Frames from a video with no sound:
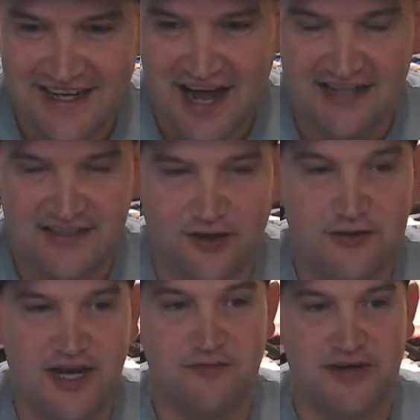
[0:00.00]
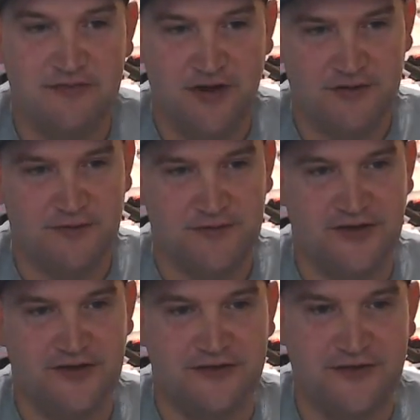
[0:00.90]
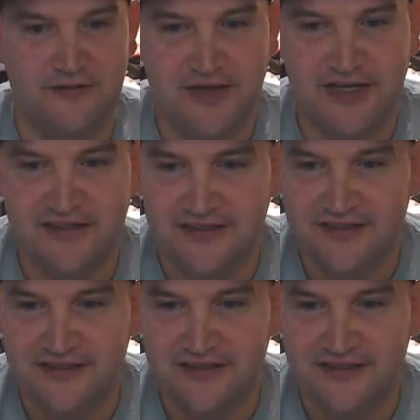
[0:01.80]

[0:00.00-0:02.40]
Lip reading: I told you I'm bringing multiple drones, so I'm good.